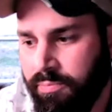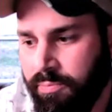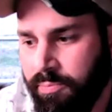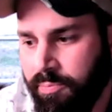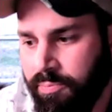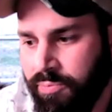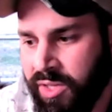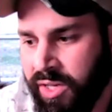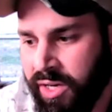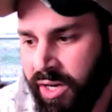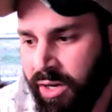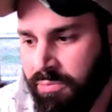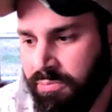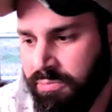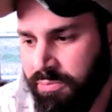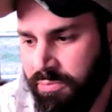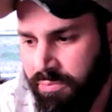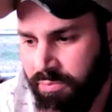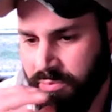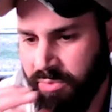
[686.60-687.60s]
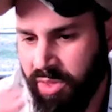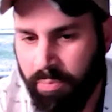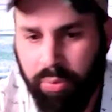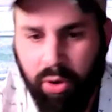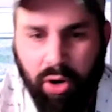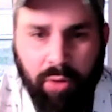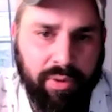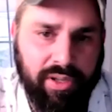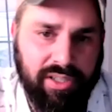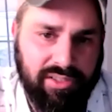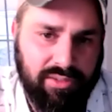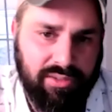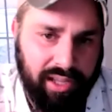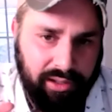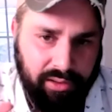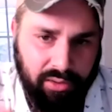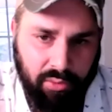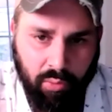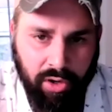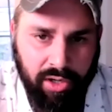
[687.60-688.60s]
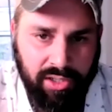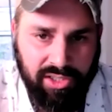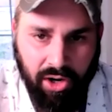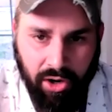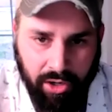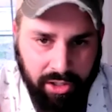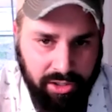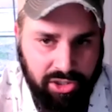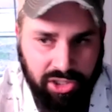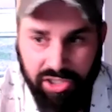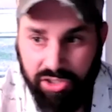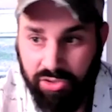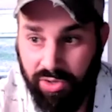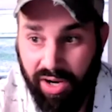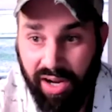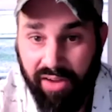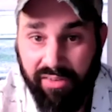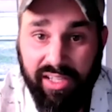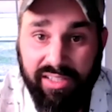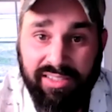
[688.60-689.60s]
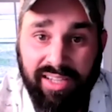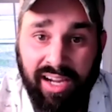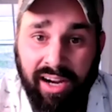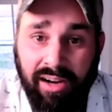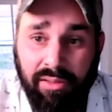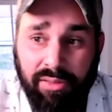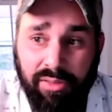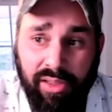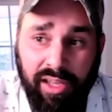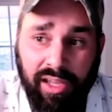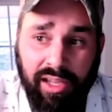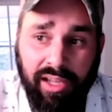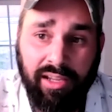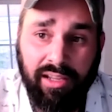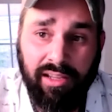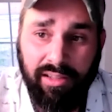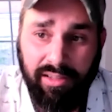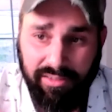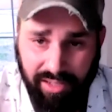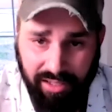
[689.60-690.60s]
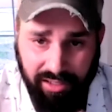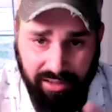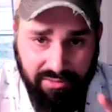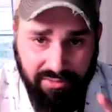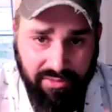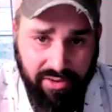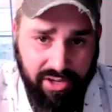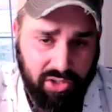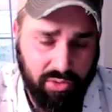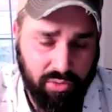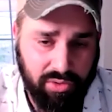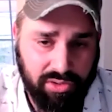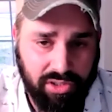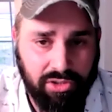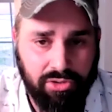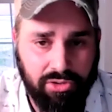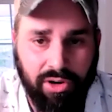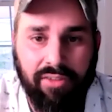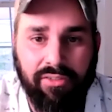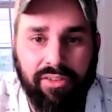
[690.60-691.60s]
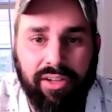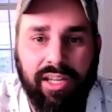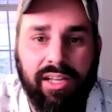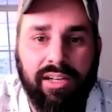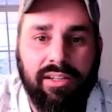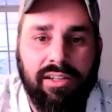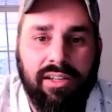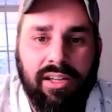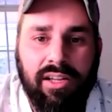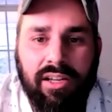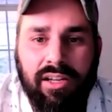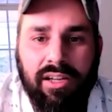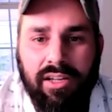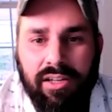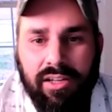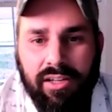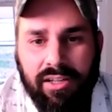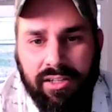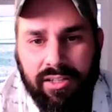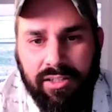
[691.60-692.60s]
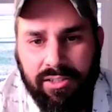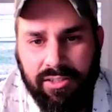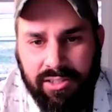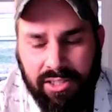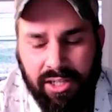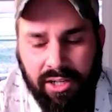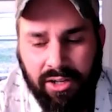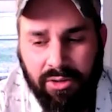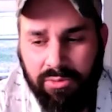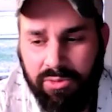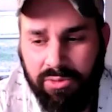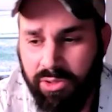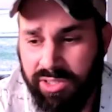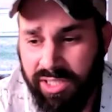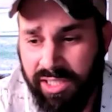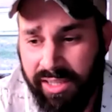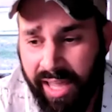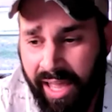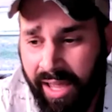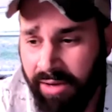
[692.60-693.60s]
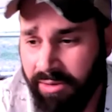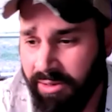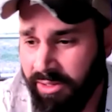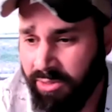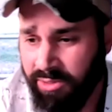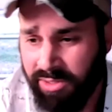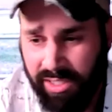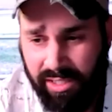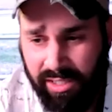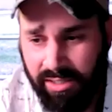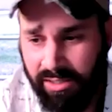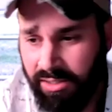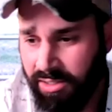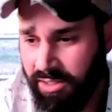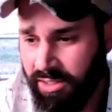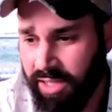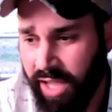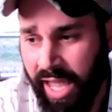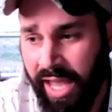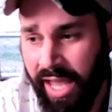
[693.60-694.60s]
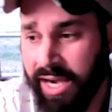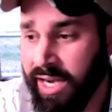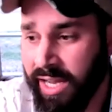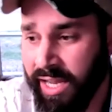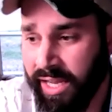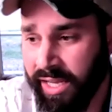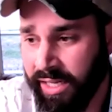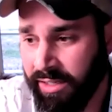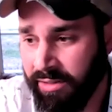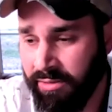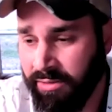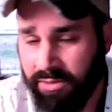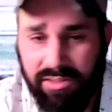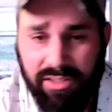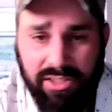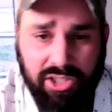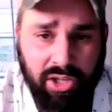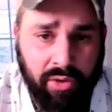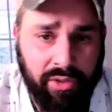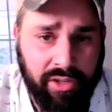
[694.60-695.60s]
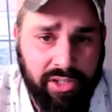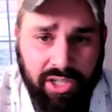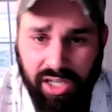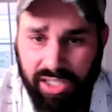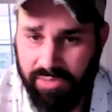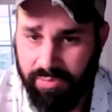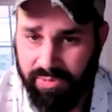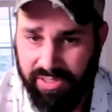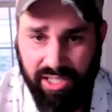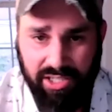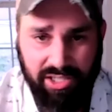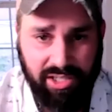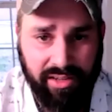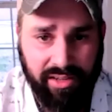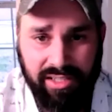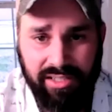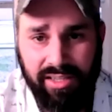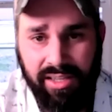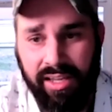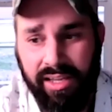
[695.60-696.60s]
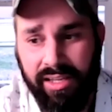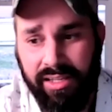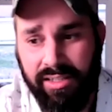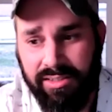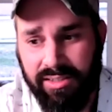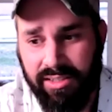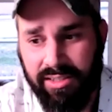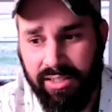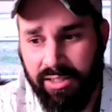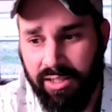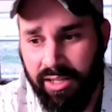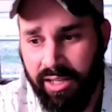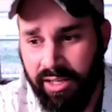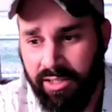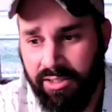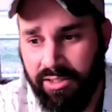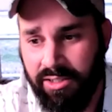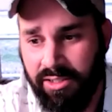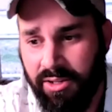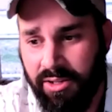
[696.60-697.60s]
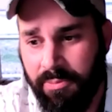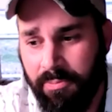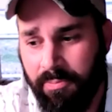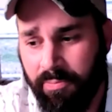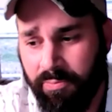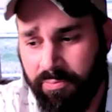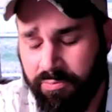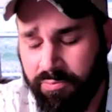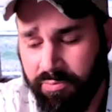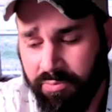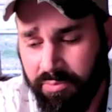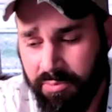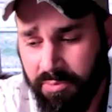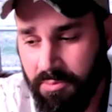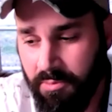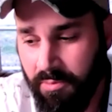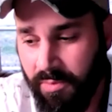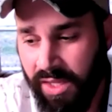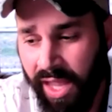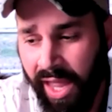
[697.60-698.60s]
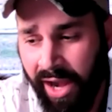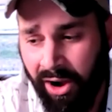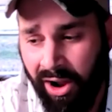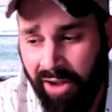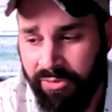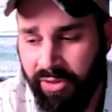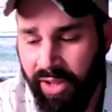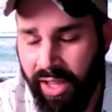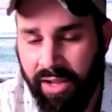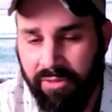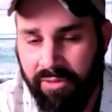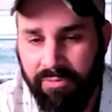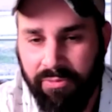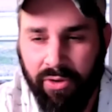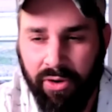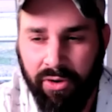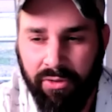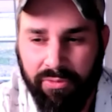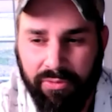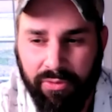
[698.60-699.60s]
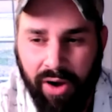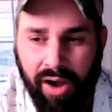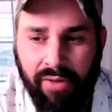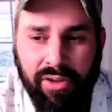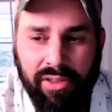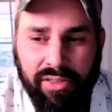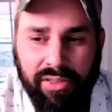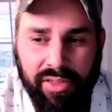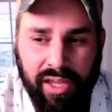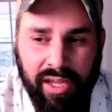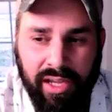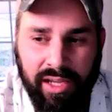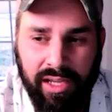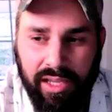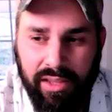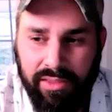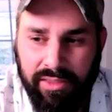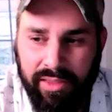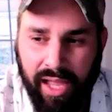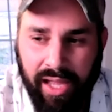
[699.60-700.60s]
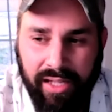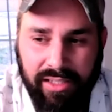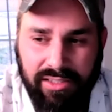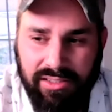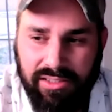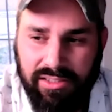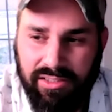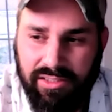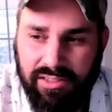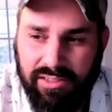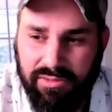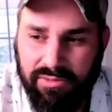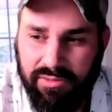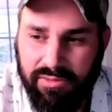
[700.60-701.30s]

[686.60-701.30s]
you know, the purpose. Like, the words aren't just driving the entire thing. It's like the visuals are driving it. So using editing to show the juxtaposition of these things, and I don't know, I feel like for everything that's,